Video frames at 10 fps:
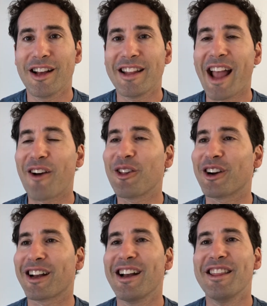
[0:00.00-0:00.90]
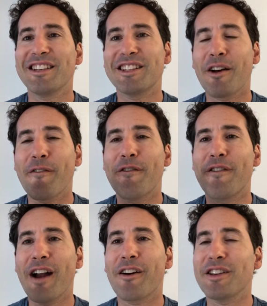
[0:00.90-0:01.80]
Now look, this
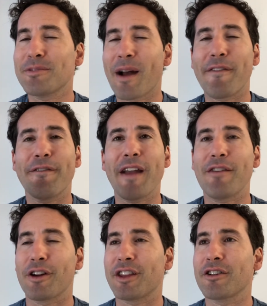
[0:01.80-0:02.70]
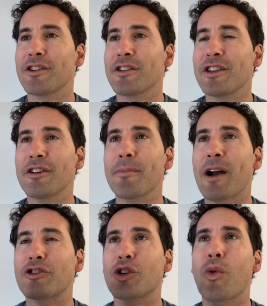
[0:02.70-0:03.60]
is my favorite. There are
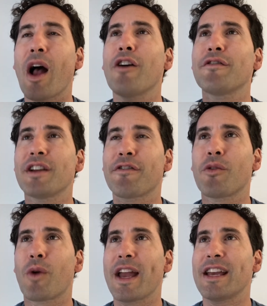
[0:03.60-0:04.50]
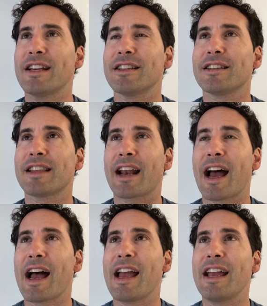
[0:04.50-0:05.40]
about 12 different ways that
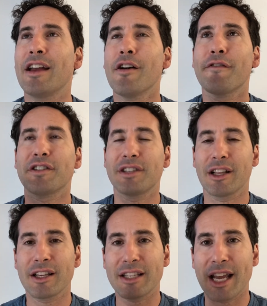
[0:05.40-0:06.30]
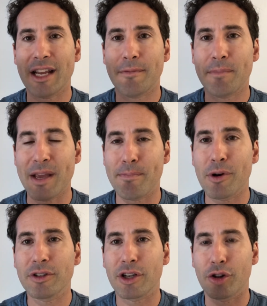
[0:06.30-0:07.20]
I facilitate
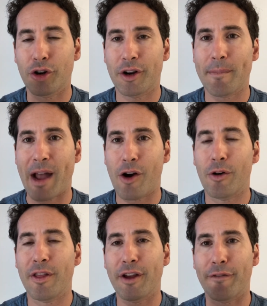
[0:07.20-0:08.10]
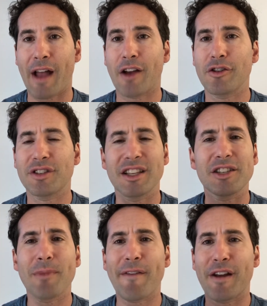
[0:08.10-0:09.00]
people to learn about their values, and this
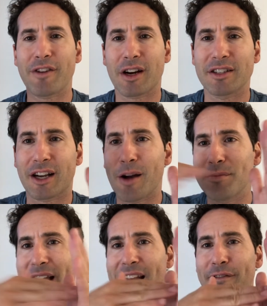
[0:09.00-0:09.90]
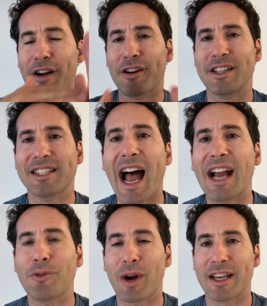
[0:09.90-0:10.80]
is my favorite because it comes at it very
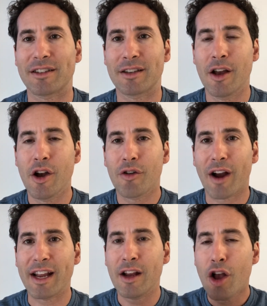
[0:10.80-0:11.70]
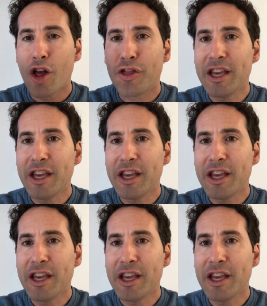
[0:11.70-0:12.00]
sideways, right?